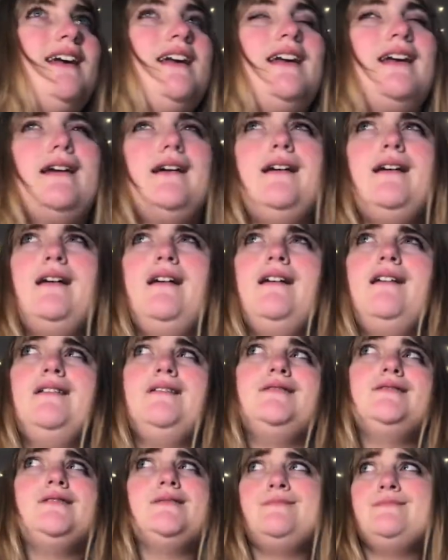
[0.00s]

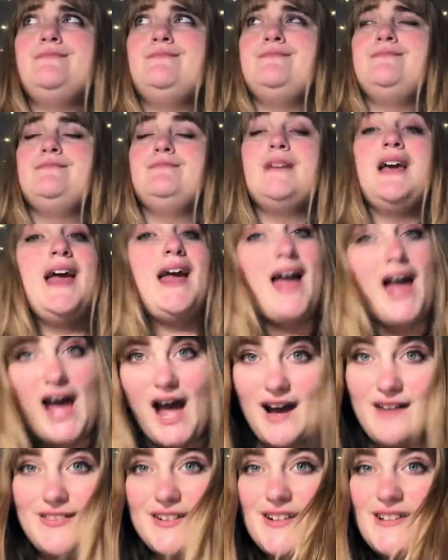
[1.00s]
And
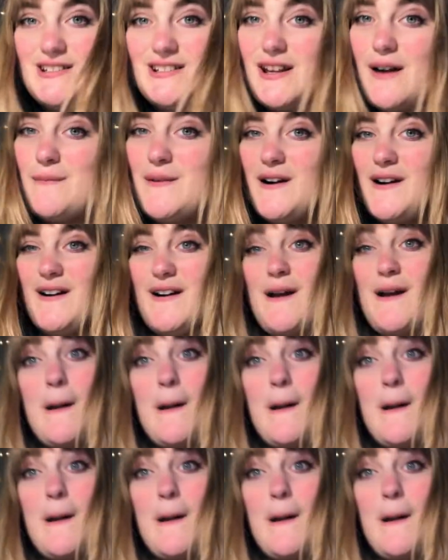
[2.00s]
have a good summer.